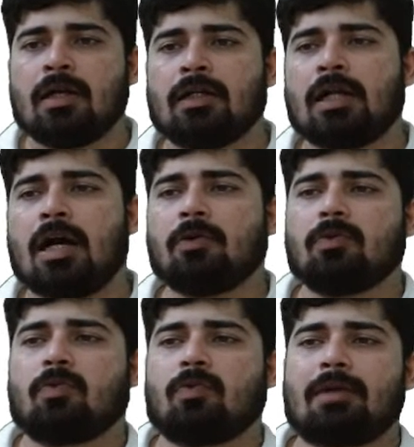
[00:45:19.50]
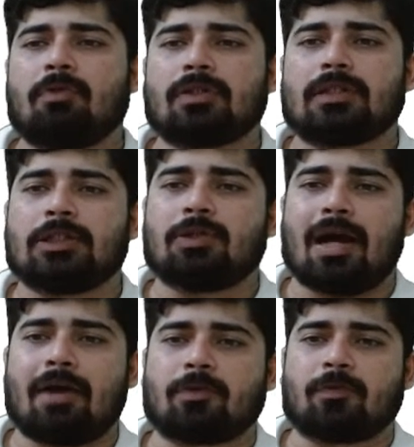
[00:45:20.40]
Now, one more thing you
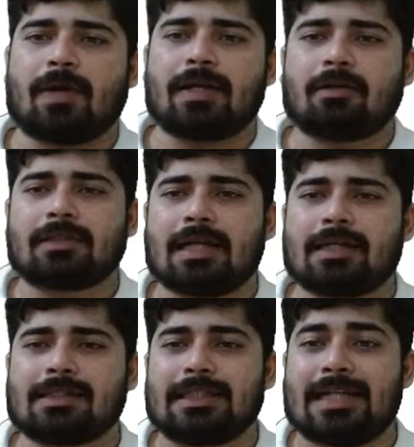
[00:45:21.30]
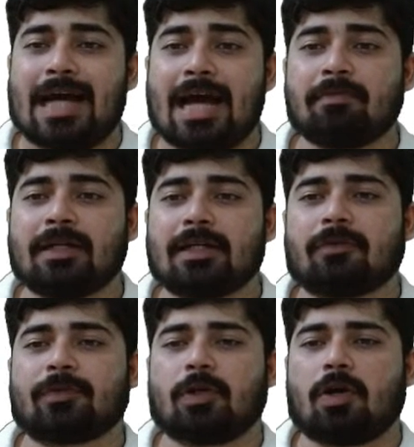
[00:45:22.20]
have to find out, that is the diameter
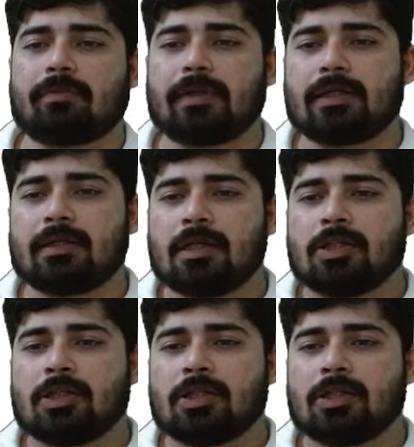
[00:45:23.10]
of the orbit.